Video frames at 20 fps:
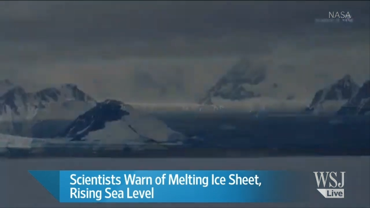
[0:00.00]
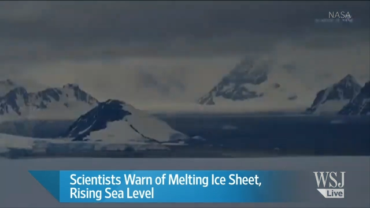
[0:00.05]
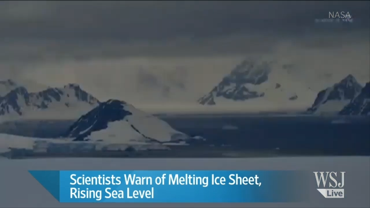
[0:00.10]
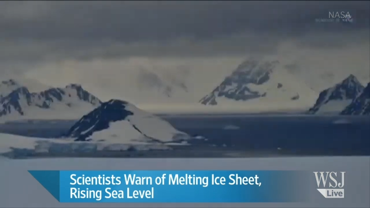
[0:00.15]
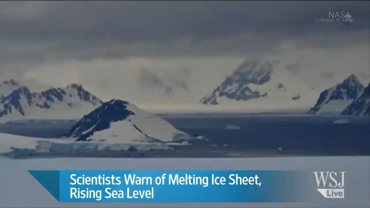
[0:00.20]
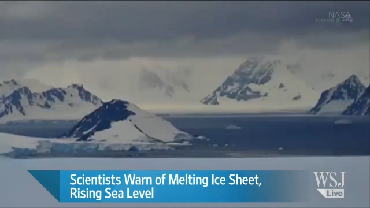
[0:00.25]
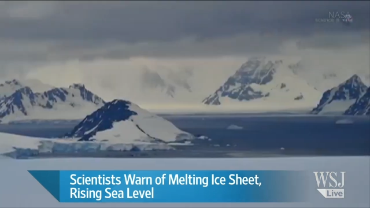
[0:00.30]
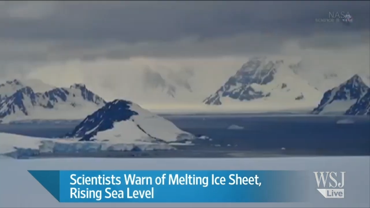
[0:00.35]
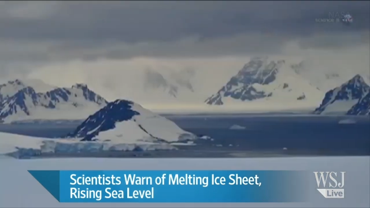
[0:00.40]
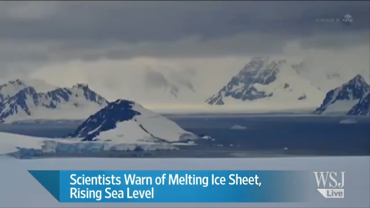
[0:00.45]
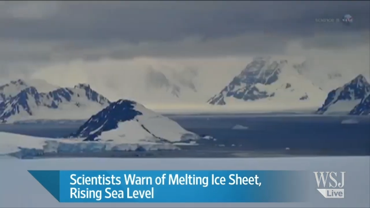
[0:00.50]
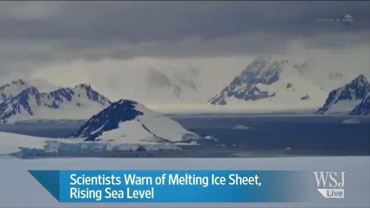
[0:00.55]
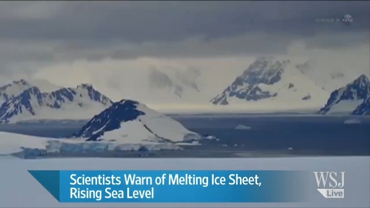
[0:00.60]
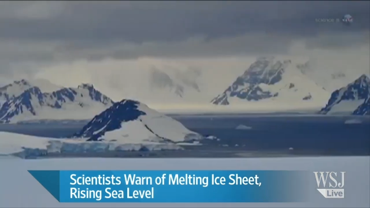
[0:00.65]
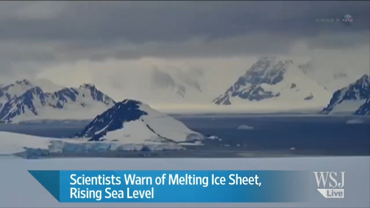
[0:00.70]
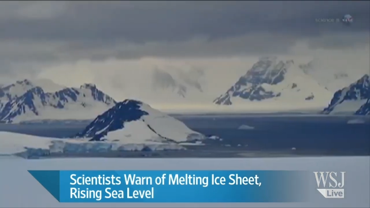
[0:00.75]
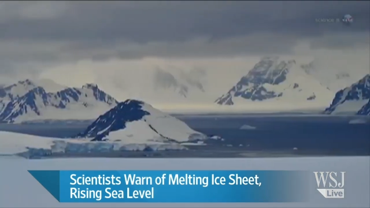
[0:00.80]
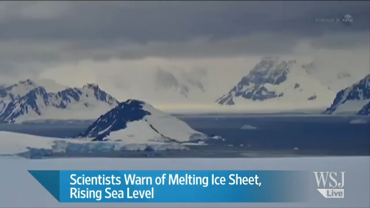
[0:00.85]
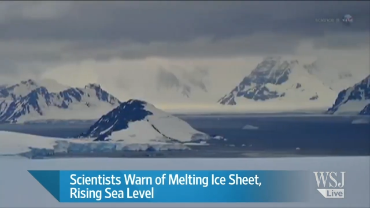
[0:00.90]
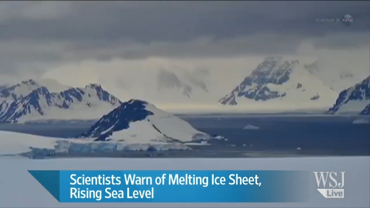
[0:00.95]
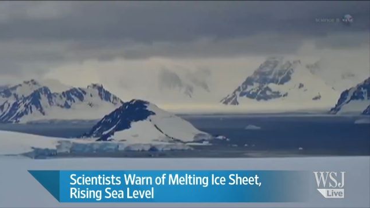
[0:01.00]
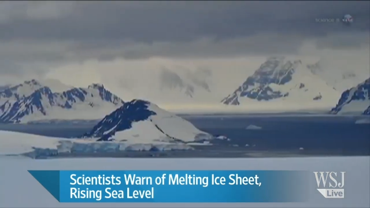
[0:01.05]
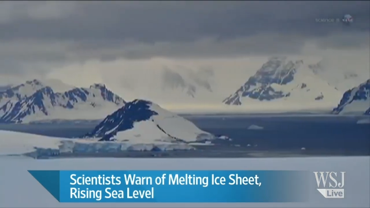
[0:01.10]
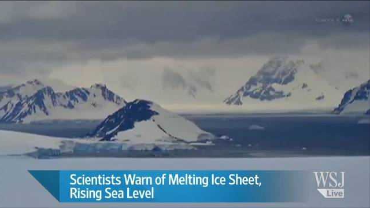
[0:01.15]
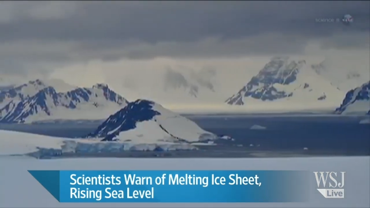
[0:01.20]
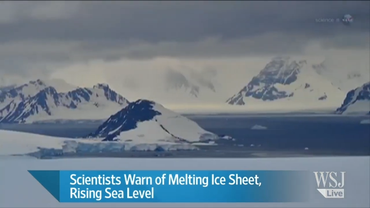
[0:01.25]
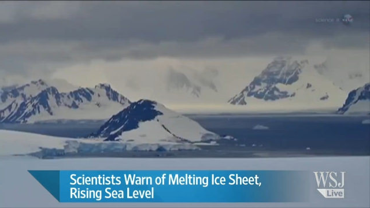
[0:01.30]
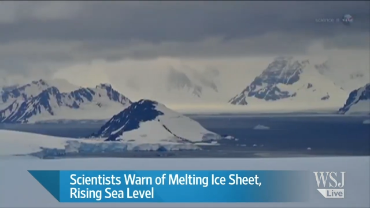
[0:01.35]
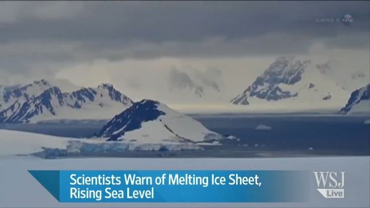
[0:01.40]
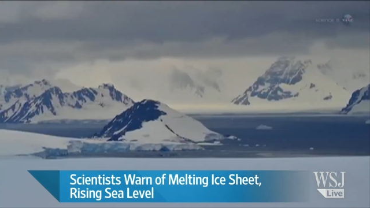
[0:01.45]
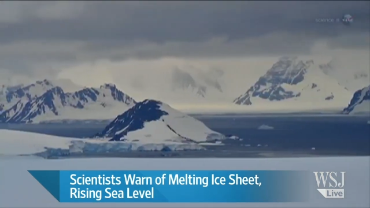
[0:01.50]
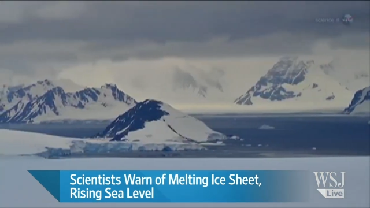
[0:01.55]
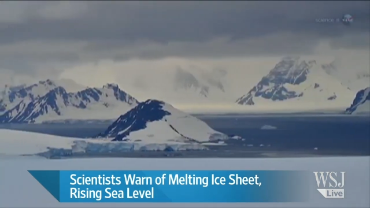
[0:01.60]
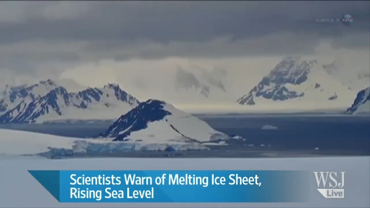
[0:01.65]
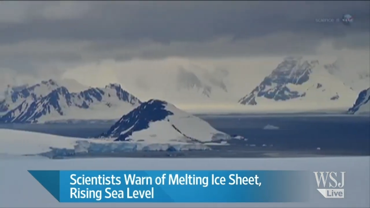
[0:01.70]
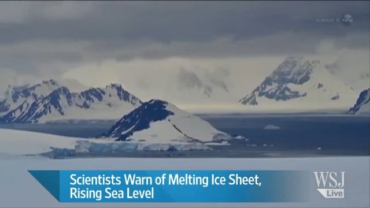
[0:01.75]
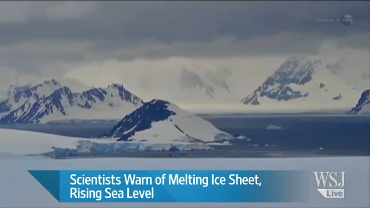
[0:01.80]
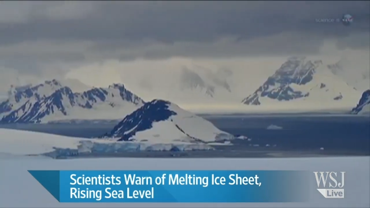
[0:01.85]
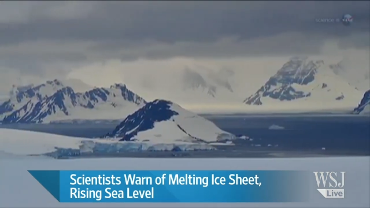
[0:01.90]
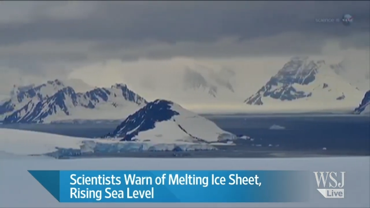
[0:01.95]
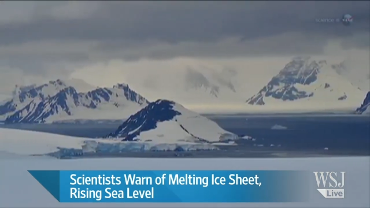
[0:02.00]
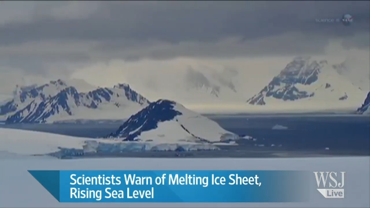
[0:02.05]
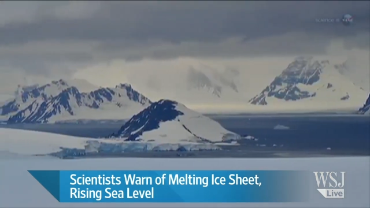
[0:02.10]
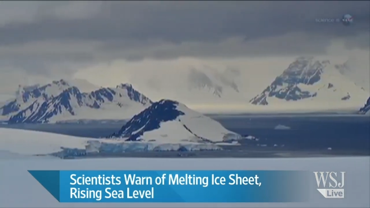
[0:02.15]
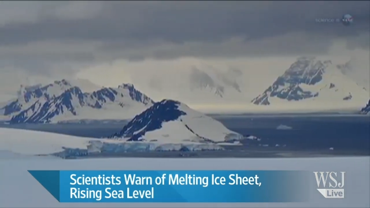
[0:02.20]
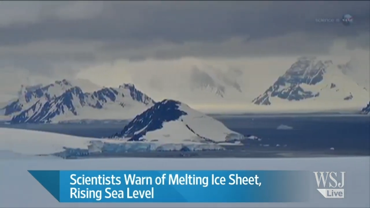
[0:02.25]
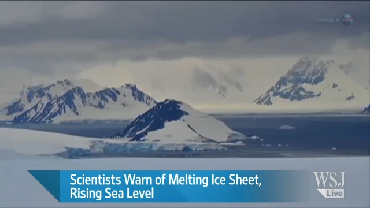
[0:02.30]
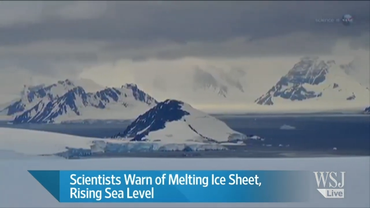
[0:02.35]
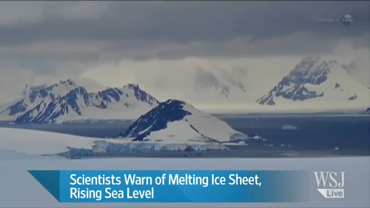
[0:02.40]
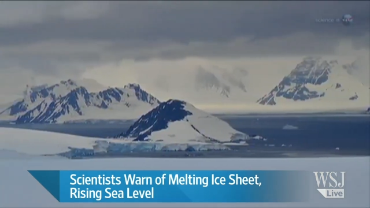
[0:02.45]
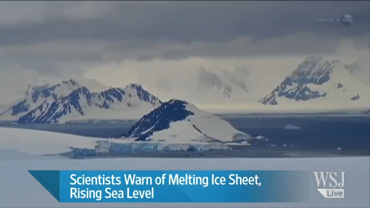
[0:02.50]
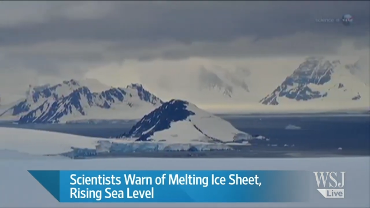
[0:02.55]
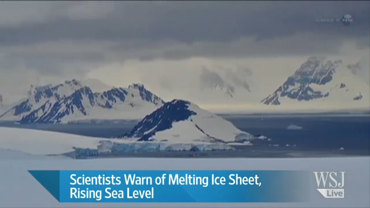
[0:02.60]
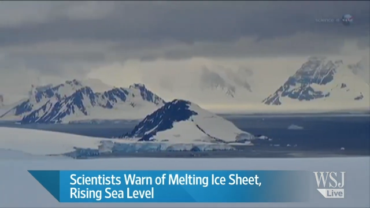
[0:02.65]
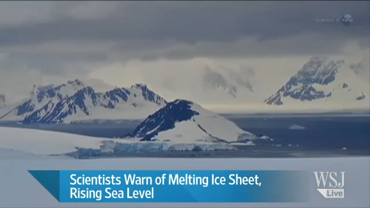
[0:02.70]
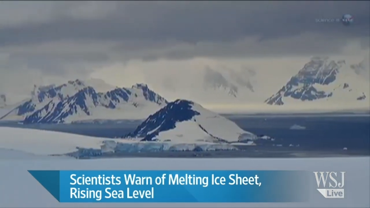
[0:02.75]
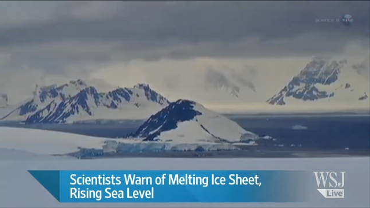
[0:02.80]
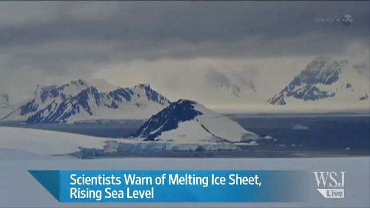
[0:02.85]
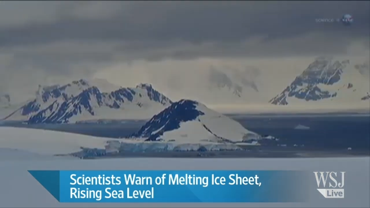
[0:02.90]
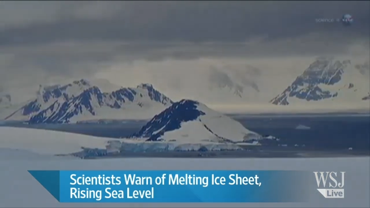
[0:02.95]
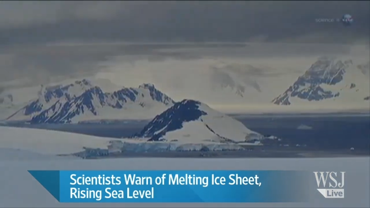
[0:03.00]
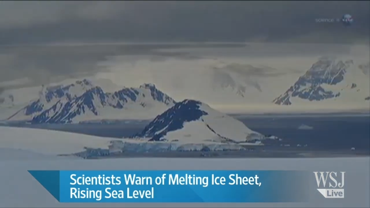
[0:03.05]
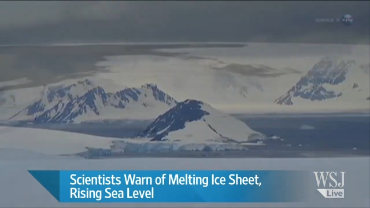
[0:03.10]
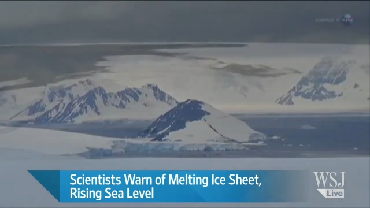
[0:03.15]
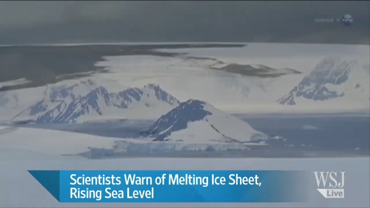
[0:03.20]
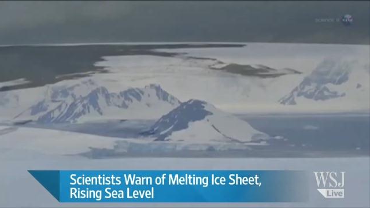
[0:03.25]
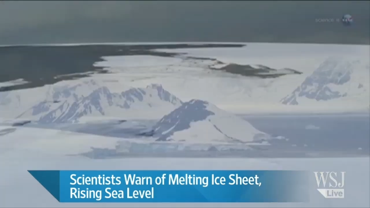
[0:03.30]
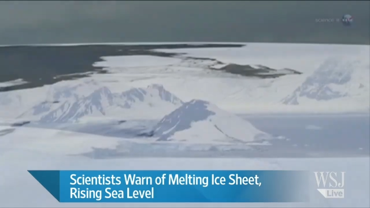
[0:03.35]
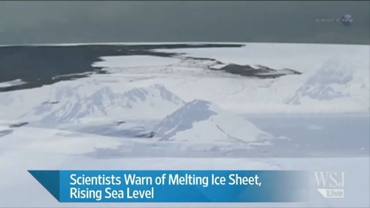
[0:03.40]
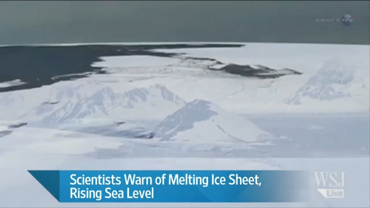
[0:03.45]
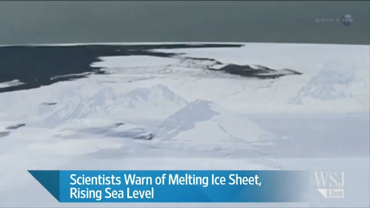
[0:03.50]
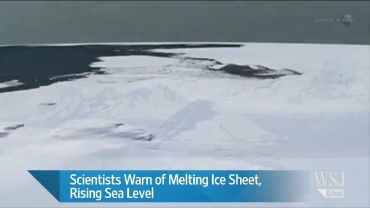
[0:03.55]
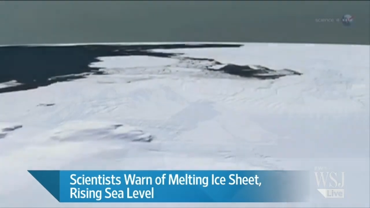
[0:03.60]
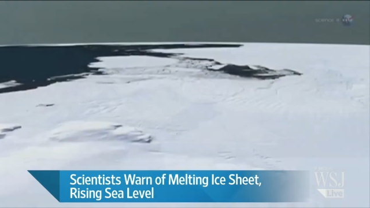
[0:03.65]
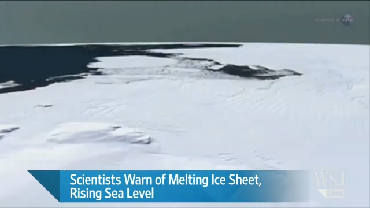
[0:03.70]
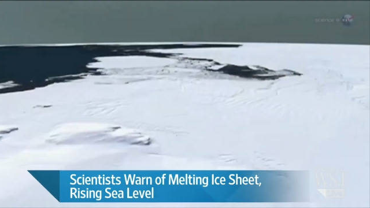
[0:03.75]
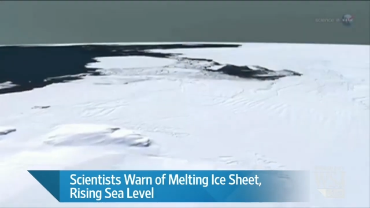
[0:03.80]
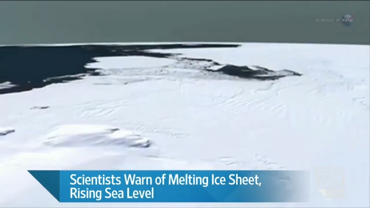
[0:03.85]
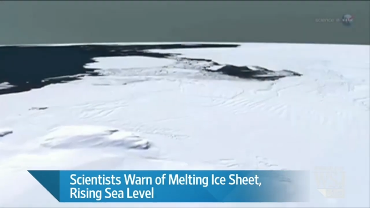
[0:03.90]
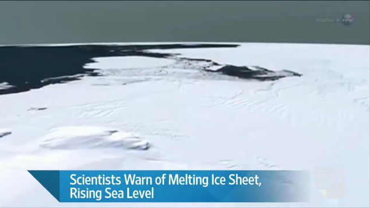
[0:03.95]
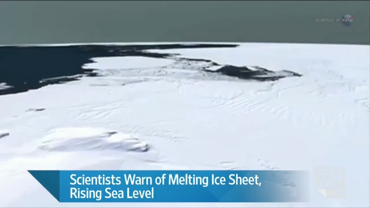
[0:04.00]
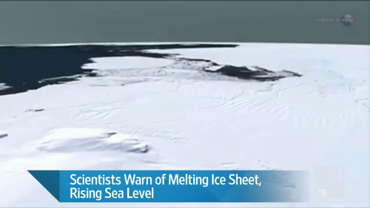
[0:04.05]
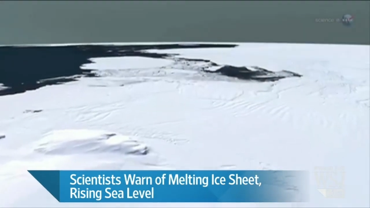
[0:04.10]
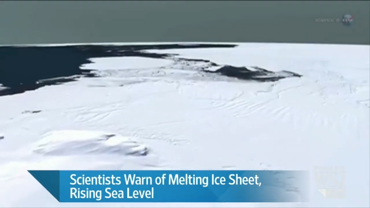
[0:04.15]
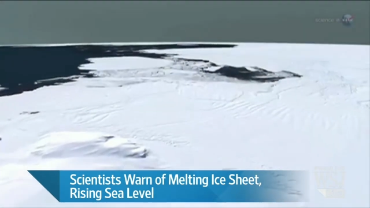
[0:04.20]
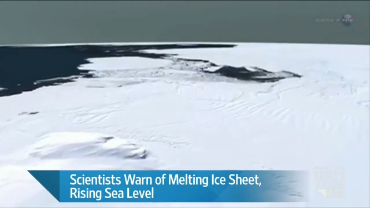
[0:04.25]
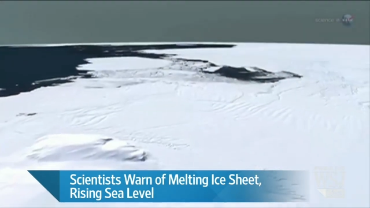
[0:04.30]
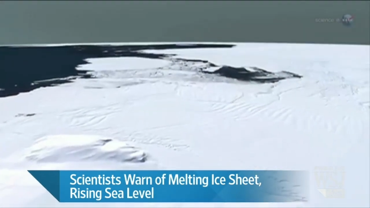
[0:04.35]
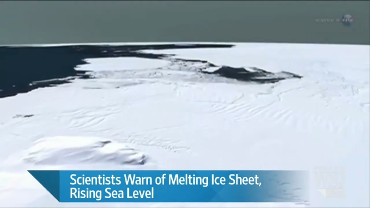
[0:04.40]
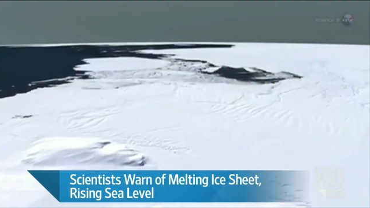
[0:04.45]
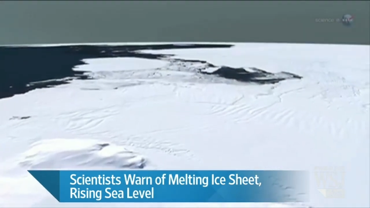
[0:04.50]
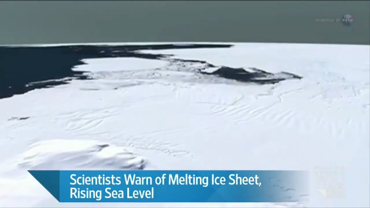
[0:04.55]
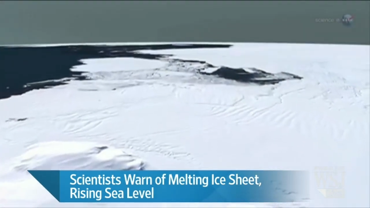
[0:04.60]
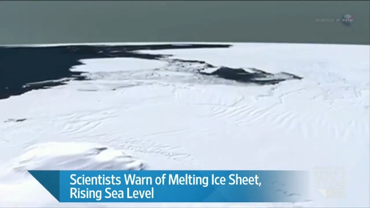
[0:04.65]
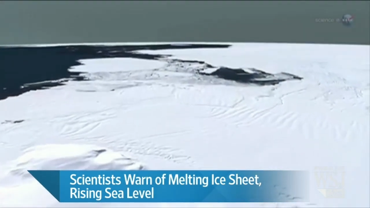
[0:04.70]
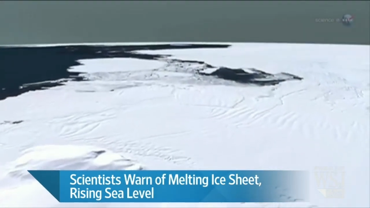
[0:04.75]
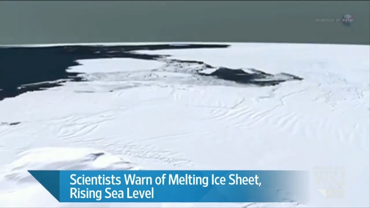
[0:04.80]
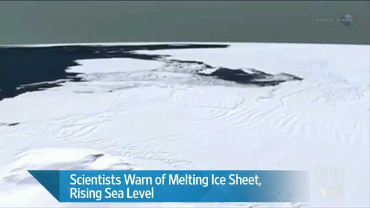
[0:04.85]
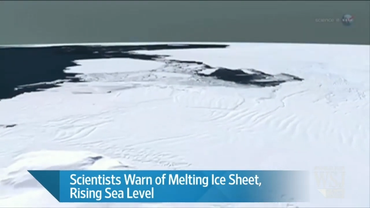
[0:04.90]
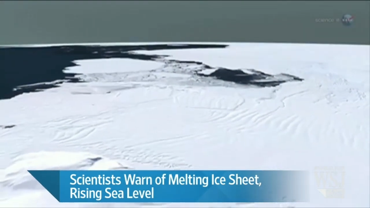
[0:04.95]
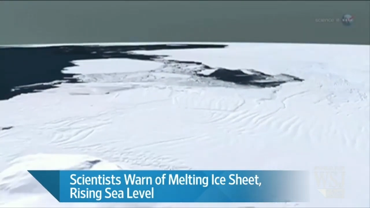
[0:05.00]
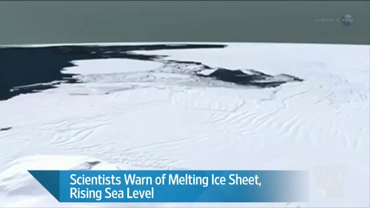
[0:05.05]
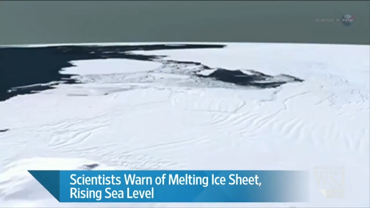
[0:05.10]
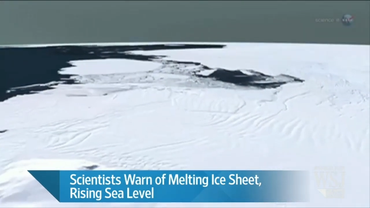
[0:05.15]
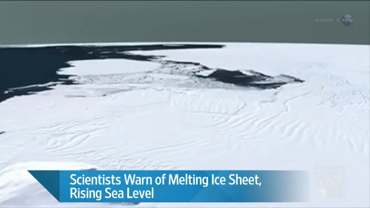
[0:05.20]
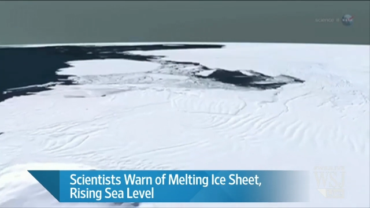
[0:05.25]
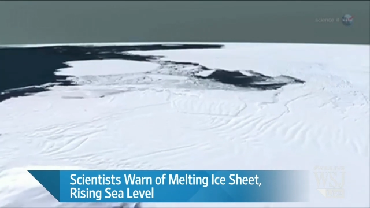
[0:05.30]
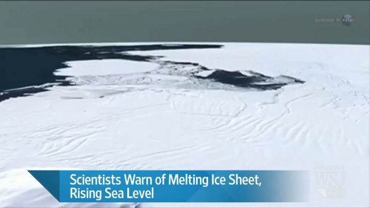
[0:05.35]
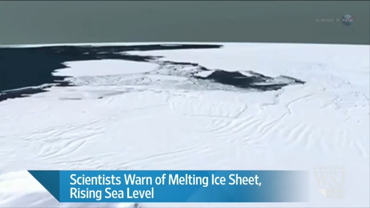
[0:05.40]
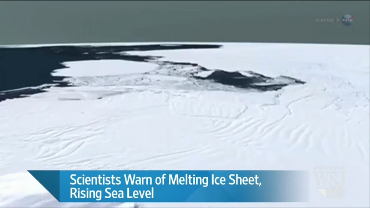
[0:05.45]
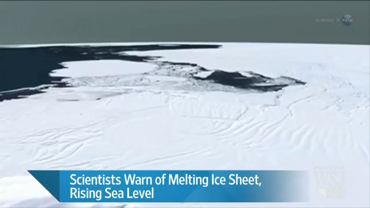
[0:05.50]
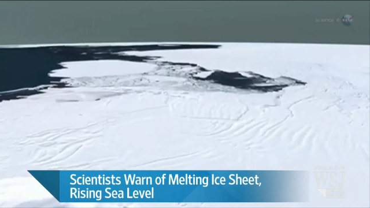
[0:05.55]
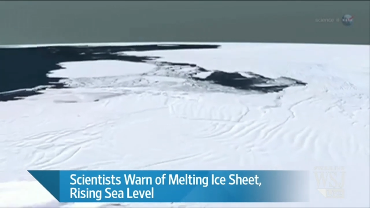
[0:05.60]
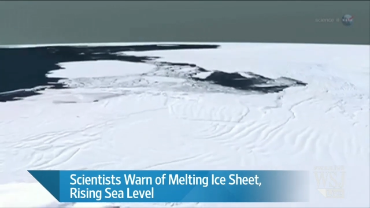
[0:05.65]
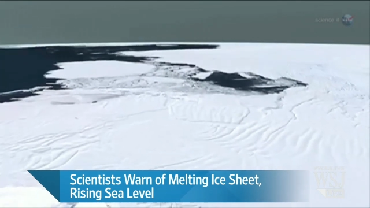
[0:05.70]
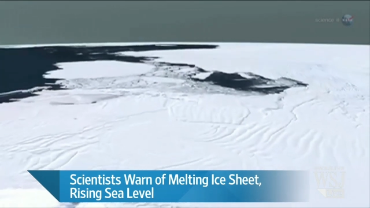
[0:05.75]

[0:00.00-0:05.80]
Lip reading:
(no speaker visible)